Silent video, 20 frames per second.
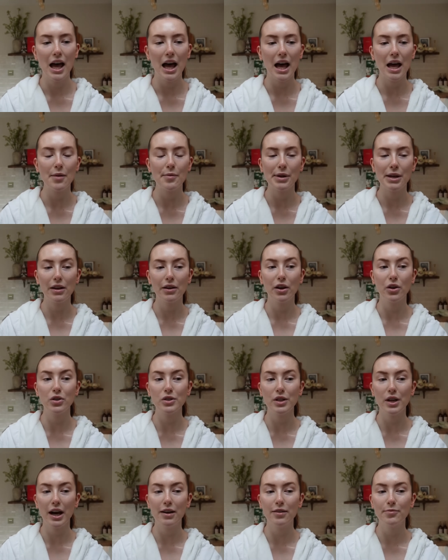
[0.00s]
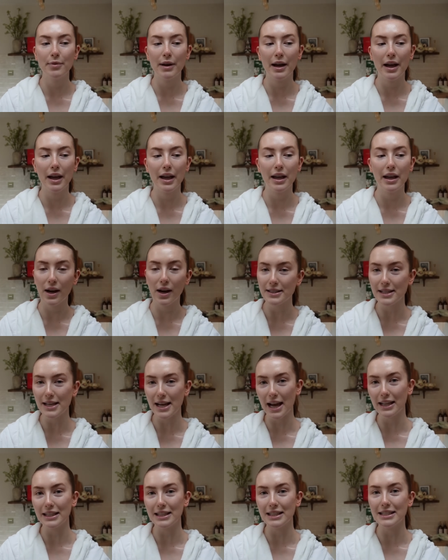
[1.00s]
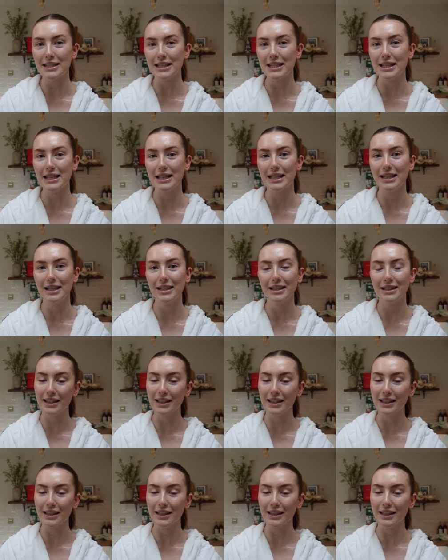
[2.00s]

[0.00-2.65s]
um, and I also have my red LED